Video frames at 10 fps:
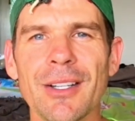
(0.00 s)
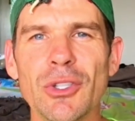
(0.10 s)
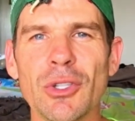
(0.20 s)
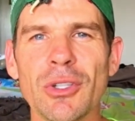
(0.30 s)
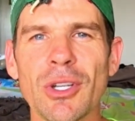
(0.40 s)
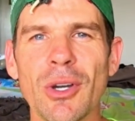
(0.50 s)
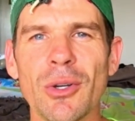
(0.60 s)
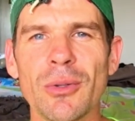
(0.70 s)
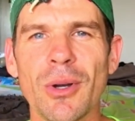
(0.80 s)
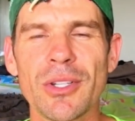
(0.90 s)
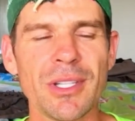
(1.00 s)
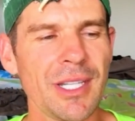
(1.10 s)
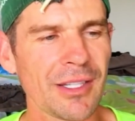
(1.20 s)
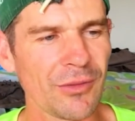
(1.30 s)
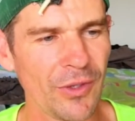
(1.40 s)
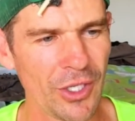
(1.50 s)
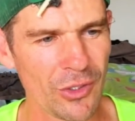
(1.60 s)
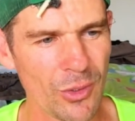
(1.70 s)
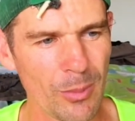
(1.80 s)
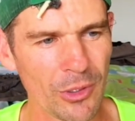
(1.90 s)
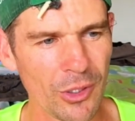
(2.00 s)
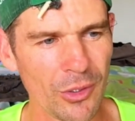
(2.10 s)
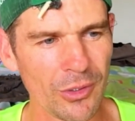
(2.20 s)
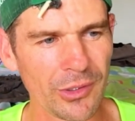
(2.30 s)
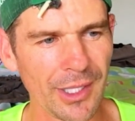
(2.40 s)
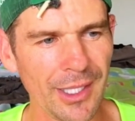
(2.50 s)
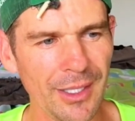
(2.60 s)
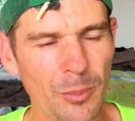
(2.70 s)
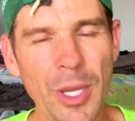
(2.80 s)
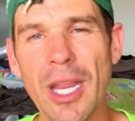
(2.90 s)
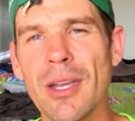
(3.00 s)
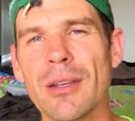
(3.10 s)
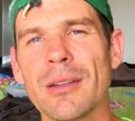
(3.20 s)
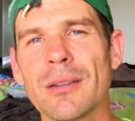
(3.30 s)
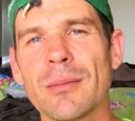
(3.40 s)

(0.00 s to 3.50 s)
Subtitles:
you could go on your next video you upload and pin,